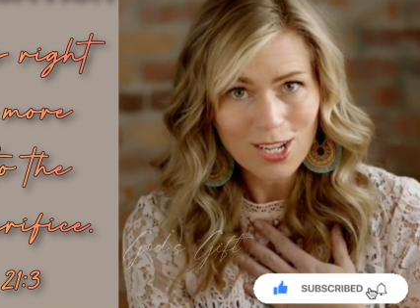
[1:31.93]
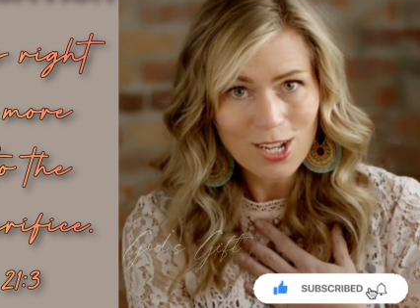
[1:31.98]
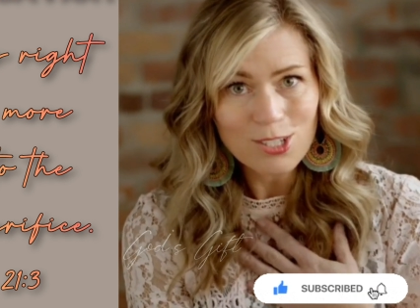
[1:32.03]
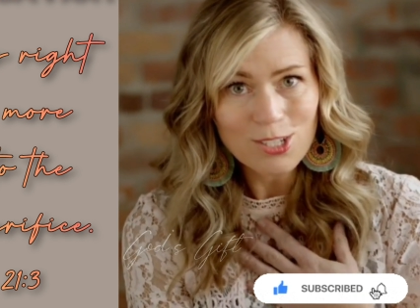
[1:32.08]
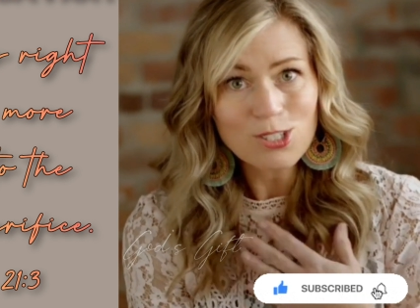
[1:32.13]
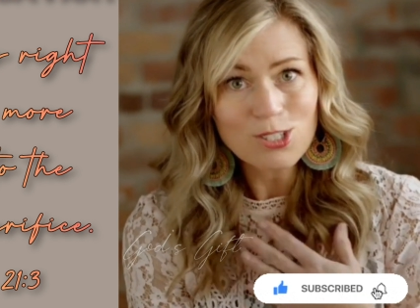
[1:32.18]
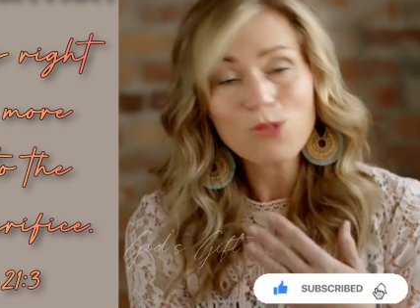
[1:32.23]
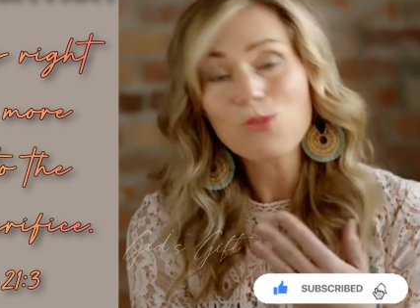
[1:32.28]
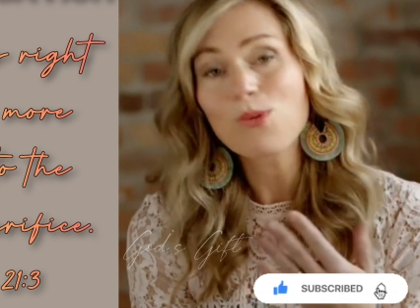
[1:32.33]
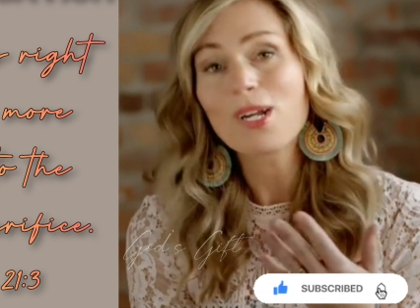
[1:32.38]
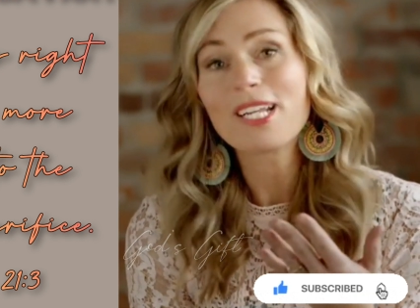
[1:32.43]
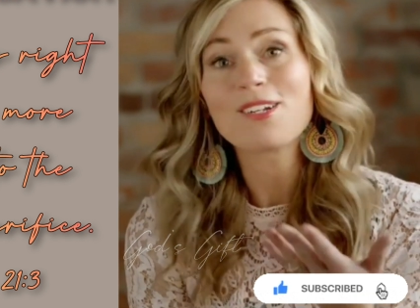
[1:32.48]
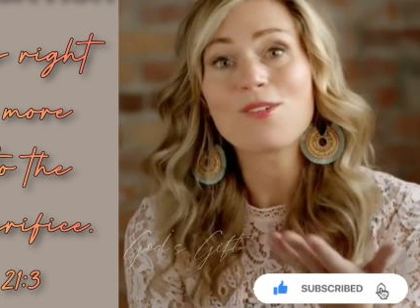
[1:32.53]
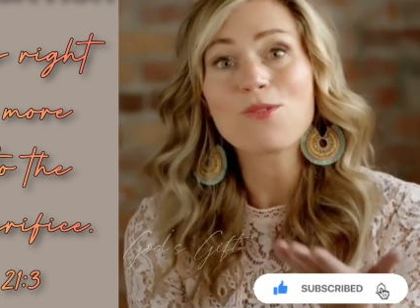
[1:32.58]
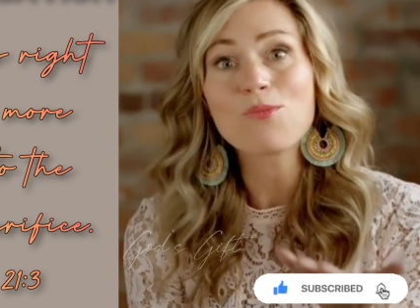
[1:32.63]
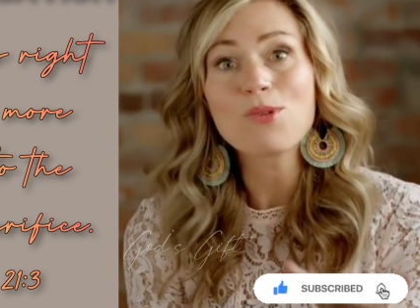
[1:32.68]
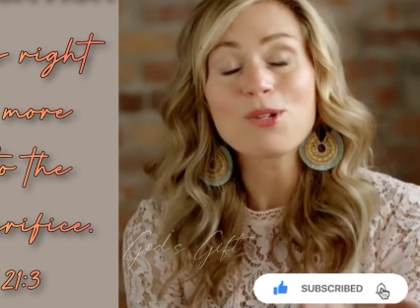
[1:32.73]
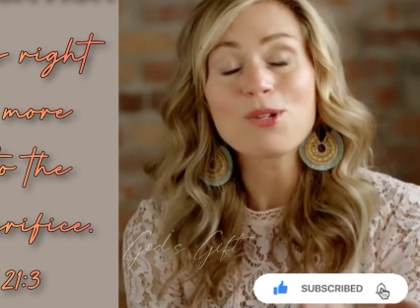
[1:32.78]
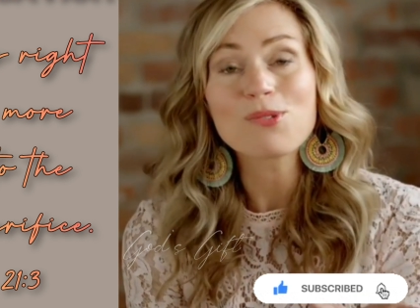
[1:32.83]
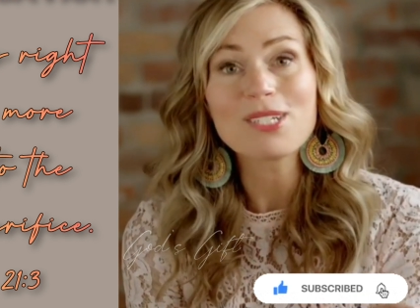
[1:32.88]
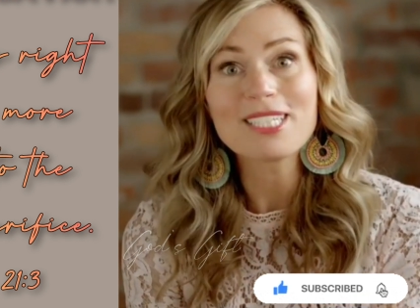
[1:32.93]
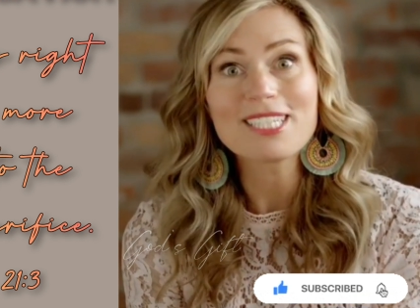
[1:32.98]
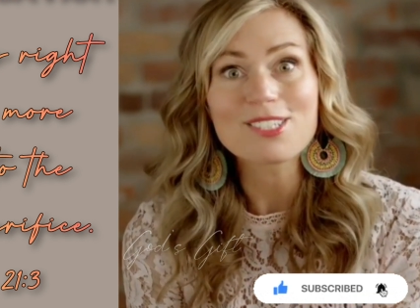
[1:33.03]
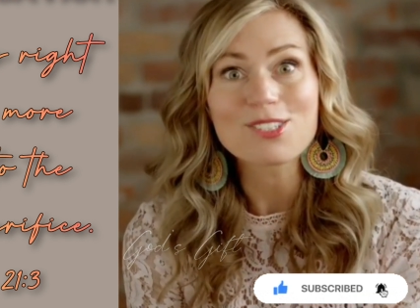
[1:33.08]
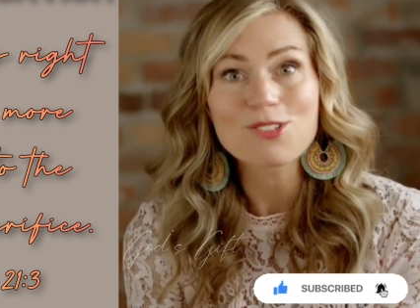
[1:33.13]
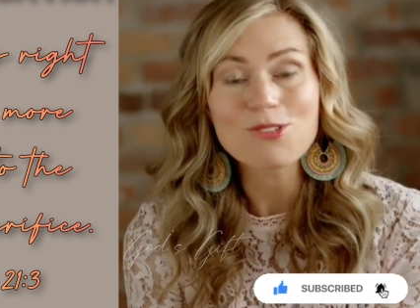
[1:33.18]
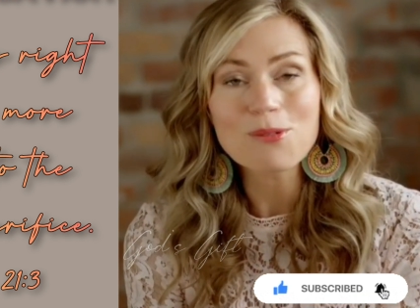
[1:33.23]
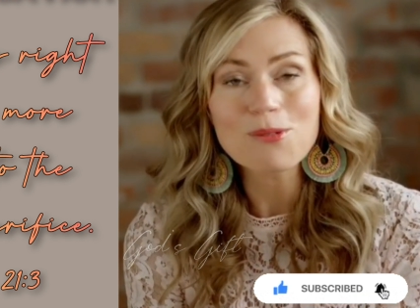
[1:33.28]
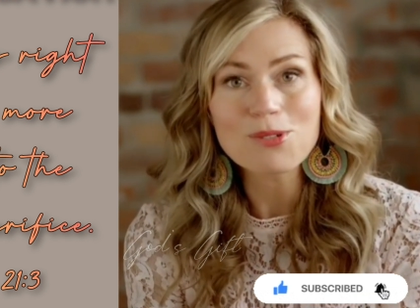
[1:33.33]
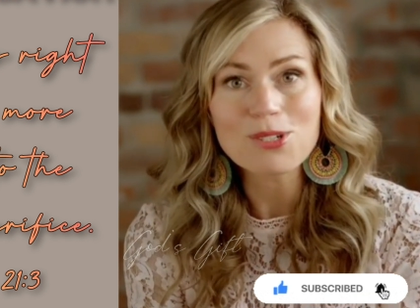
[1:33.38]
So when we read the
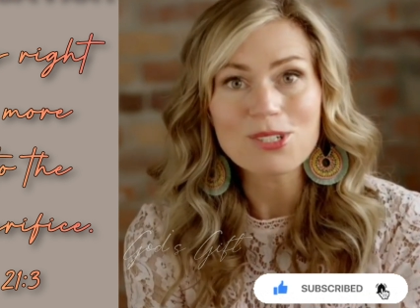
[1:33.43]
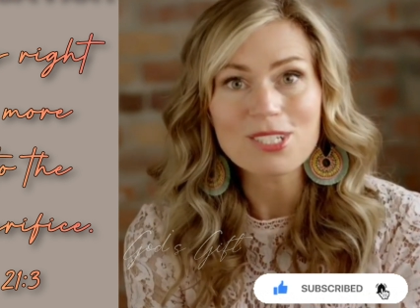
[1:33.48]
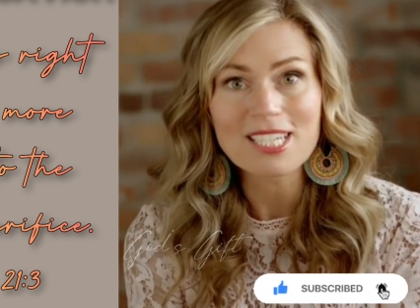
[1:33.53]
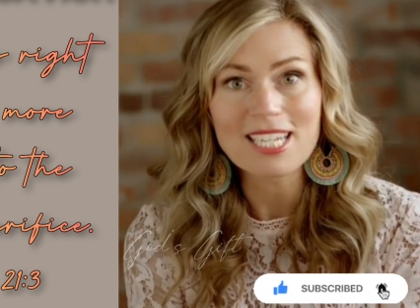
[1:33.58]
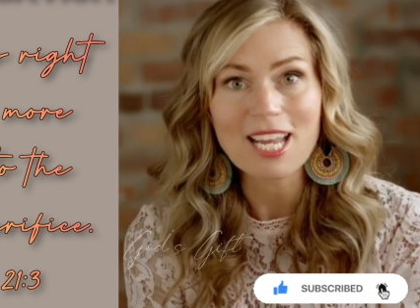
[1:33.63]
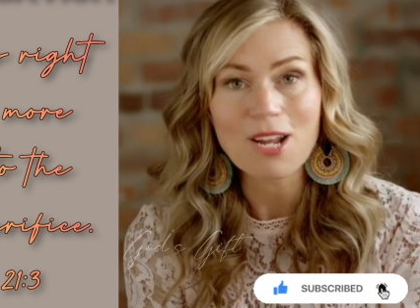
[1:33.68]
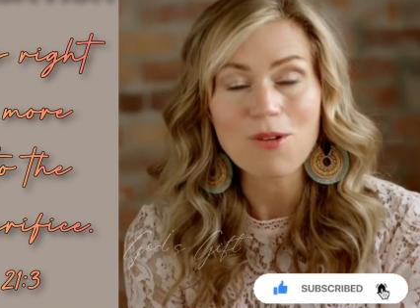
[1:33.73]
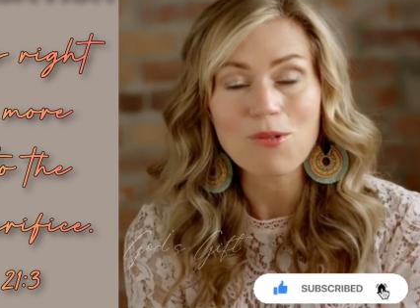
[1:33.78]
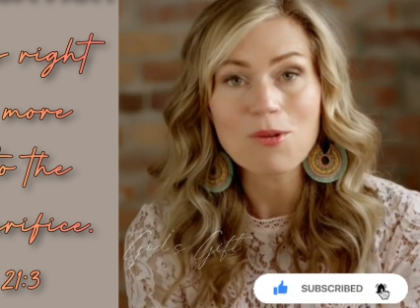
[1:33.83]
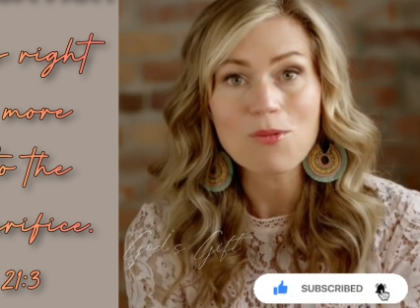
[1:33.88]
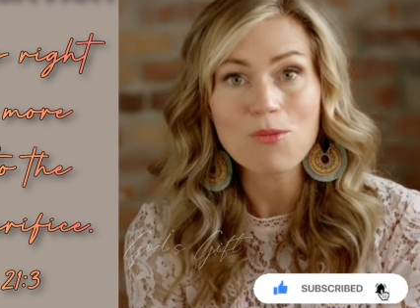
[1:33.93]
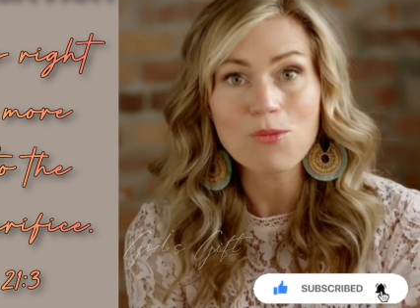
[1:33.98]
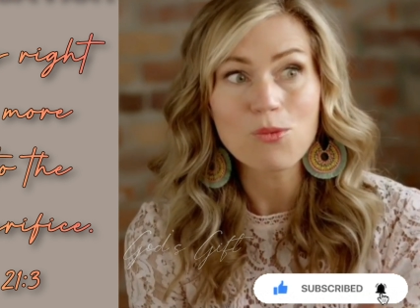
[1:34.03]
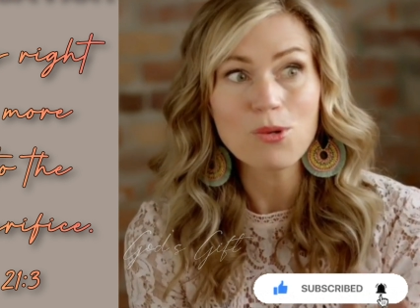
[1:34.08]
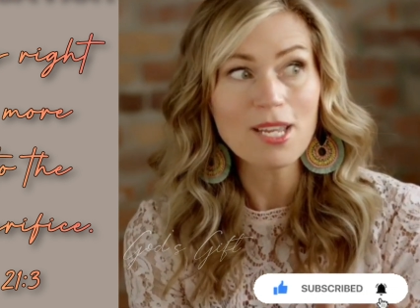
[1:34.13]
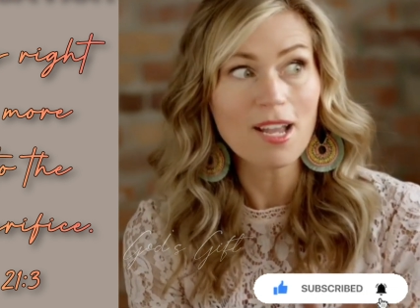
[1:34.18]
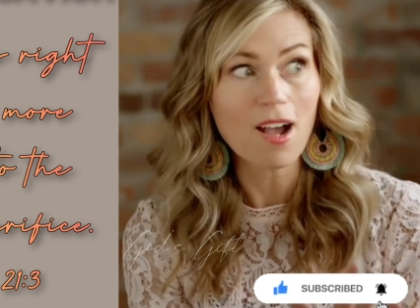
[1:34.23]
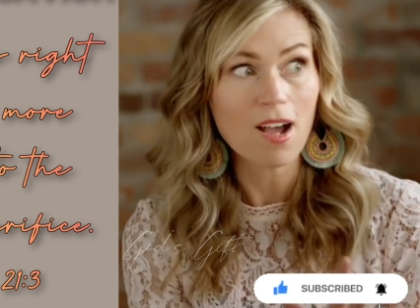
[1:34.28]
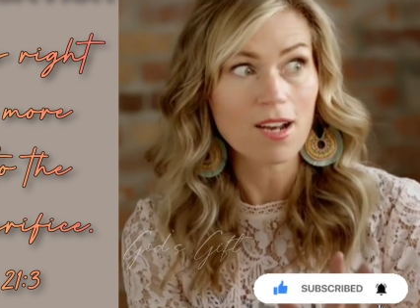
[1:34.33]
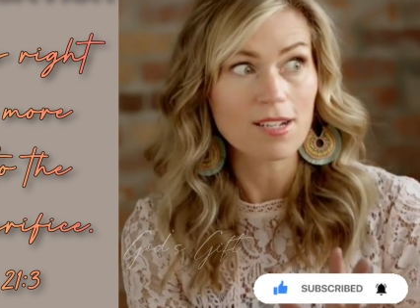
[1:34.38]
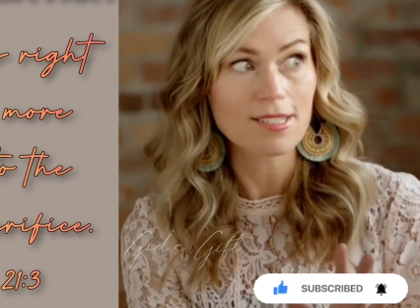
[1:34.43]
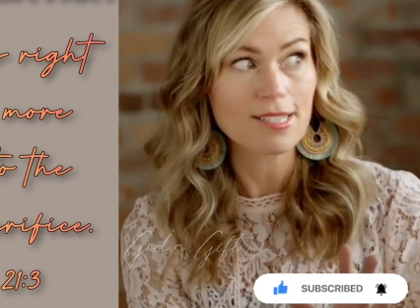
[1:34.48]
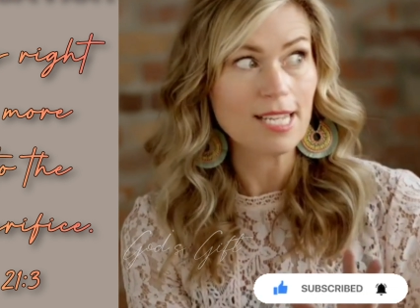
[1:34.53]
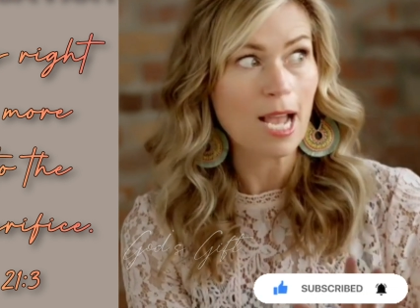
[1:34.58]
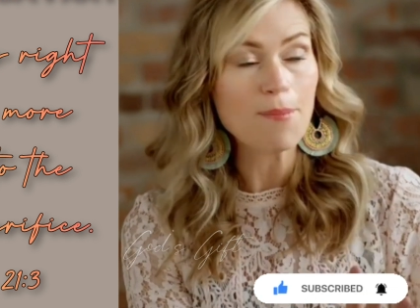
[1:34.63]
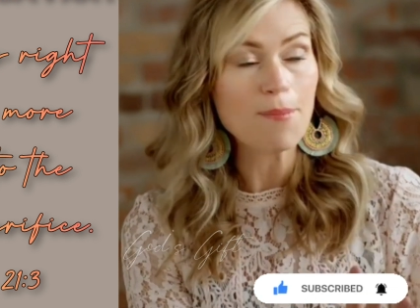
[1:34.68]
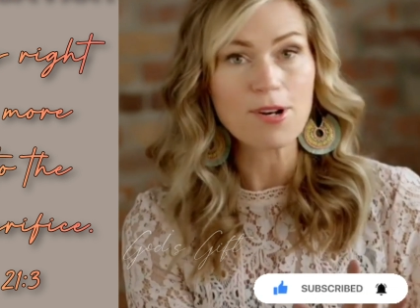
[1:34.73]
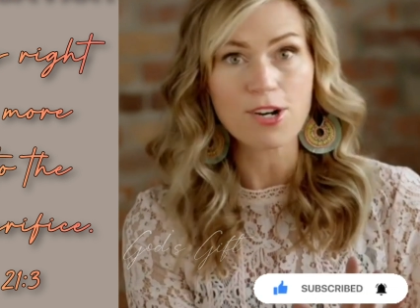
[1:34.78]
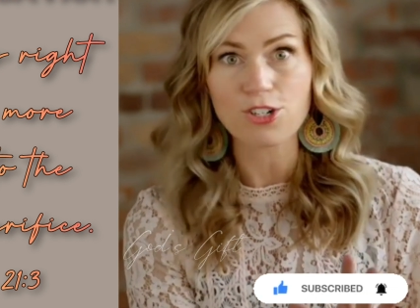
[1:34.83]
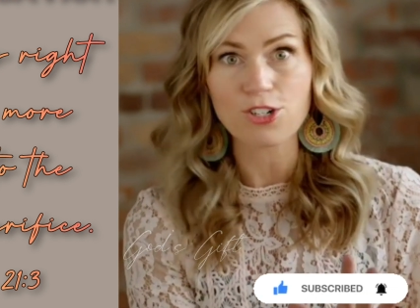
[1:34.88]
scripture today, we, we ought to
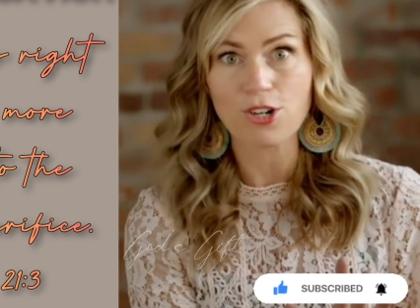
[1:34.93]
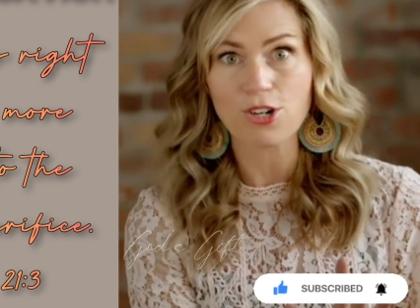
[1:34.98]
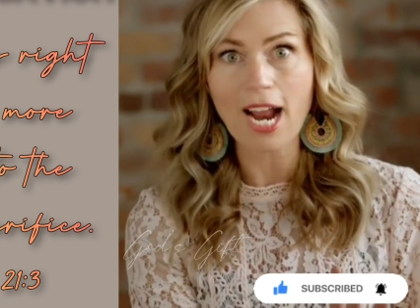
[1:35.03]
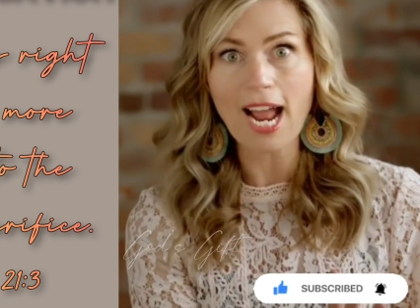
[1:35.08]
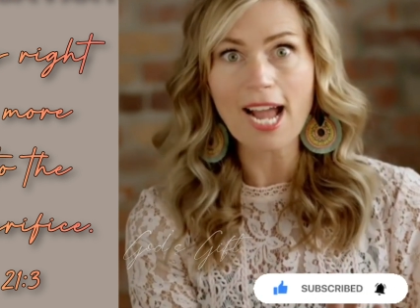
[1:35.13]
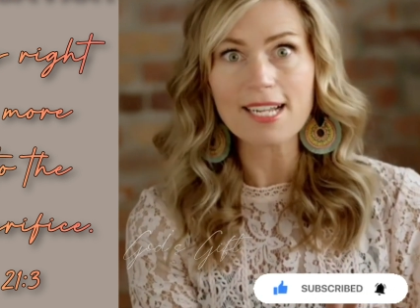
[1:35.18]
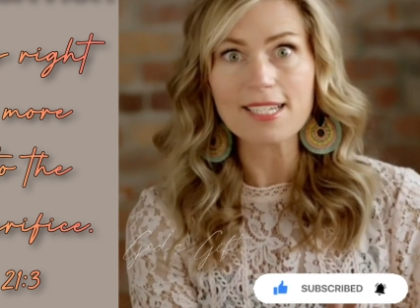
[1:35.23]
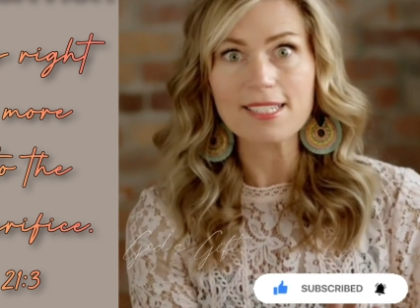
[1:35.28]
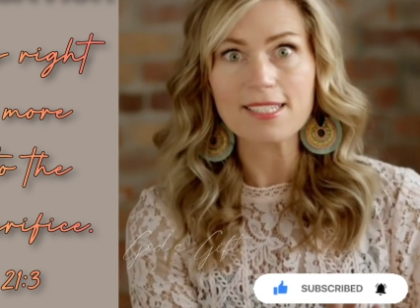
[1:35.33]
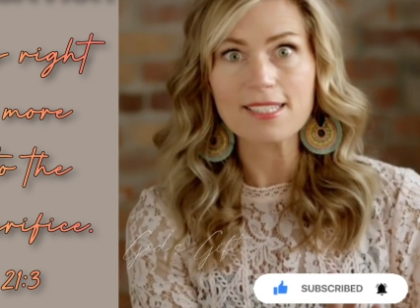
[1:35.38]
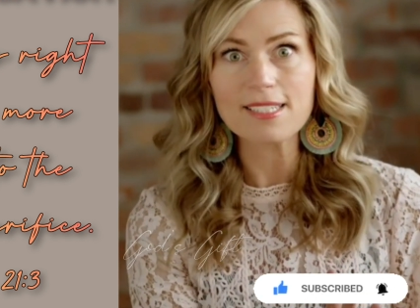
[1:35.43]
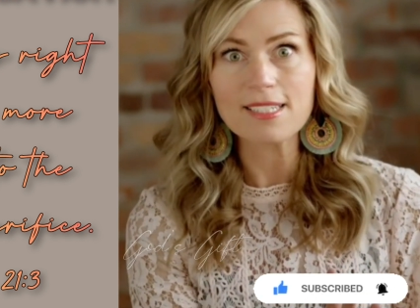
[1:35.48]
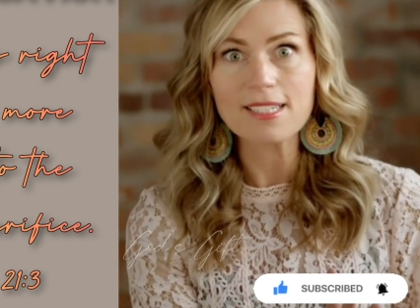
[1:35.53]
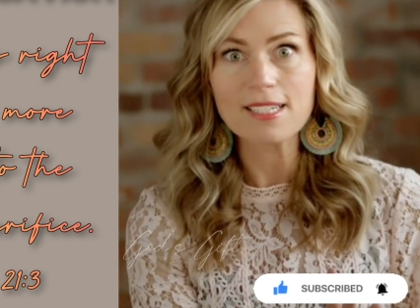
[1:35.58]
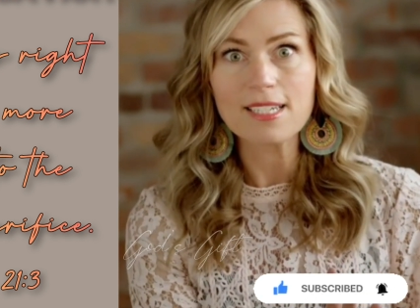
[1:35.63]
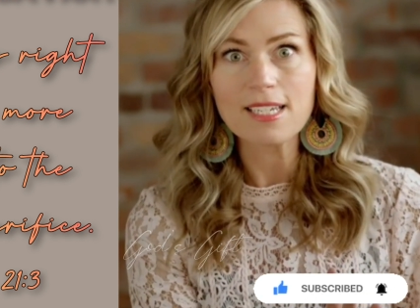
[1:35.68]
stop in our tracks